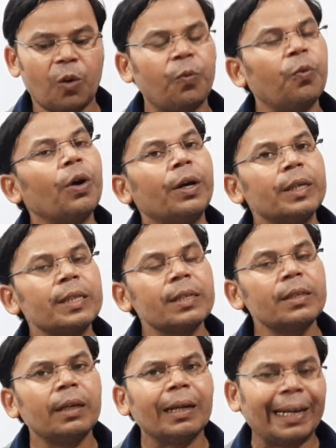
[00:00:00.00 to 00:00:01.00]
of words
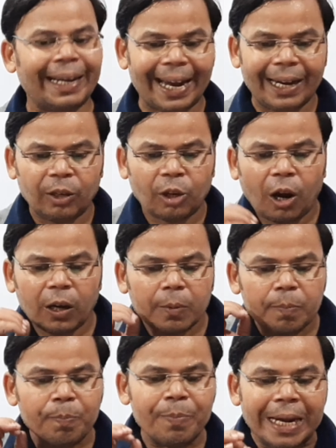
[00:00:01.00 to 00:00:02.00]

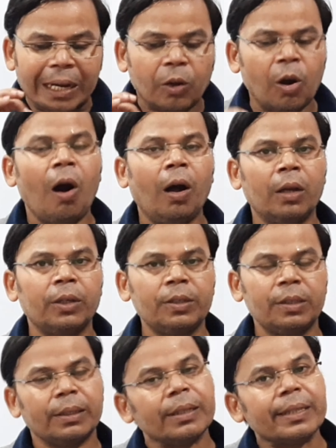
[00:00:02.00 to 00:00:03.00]
cannot be called
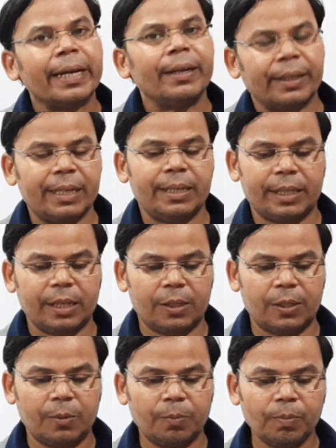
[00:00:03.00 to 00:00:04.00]

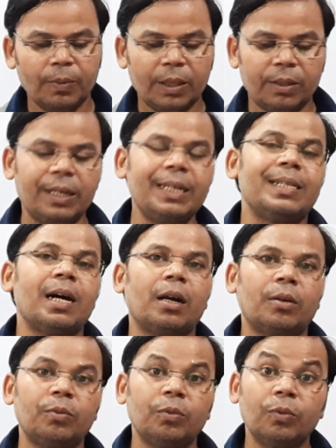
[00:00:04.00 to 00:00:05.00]
sentences. These
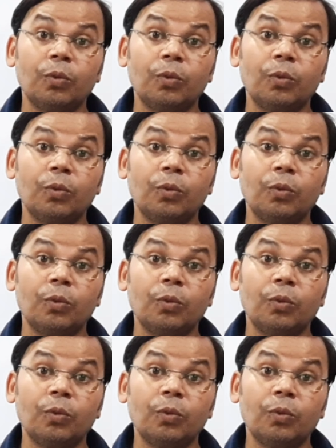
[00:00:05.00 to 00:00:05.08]
are